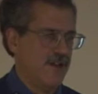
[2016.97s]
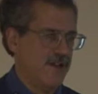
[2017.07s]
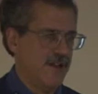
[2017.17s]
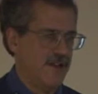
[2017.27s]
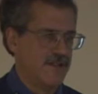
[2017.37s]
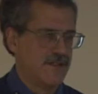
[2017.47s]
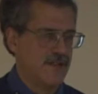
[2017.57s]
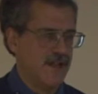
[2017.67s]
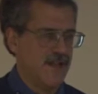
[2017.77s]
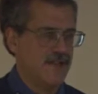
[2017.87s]
it's
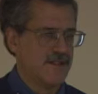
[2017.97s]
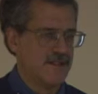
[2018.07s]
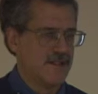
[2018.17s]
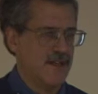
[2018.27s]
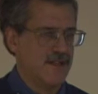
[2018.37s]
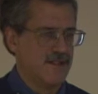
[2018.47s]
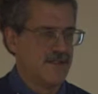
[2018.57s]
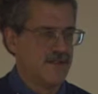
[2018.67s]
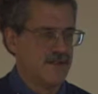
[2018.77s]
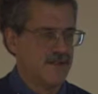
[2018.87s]

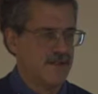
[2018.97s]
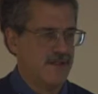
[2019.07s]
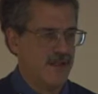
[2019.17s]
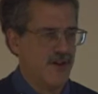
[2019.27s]
the